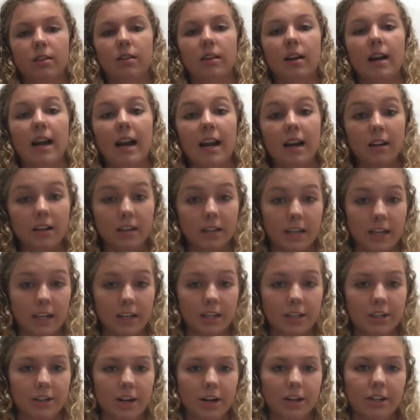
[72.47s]

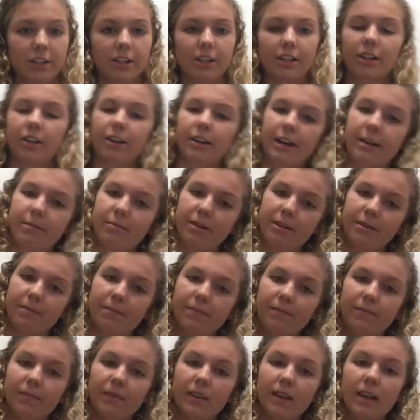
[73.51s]
Anglican churches in Great
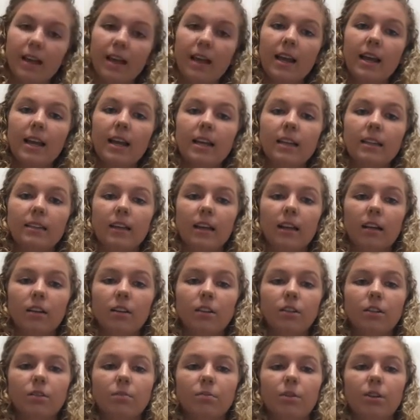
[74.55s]
Britain.
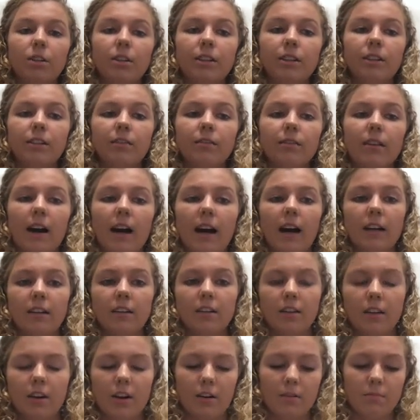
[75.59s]
Settlers wanted the right to
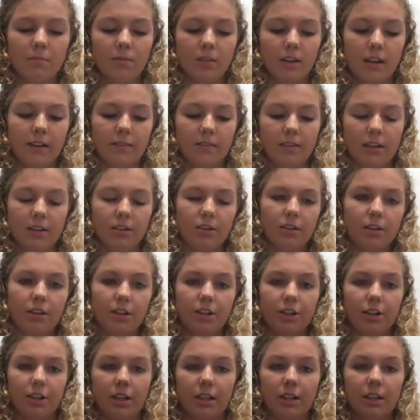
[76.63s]
their own beliefs and
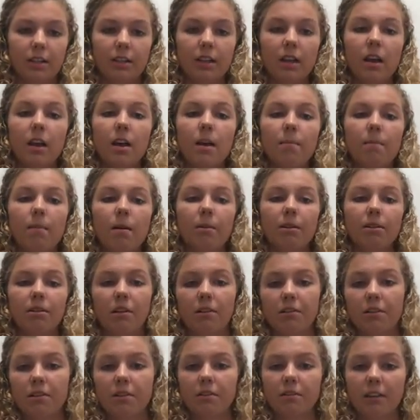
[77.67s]
traditions, but with
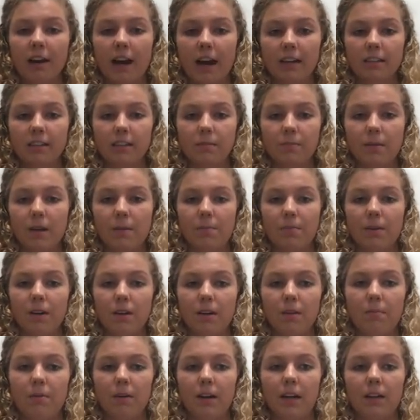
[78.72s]
all the new taxes being put
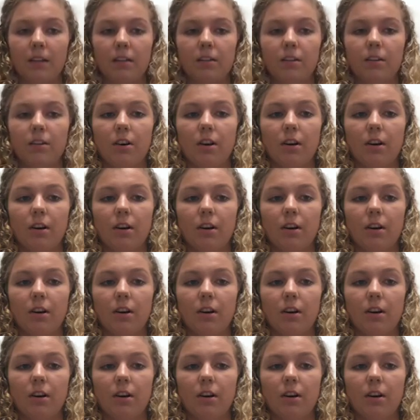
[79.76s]
into place,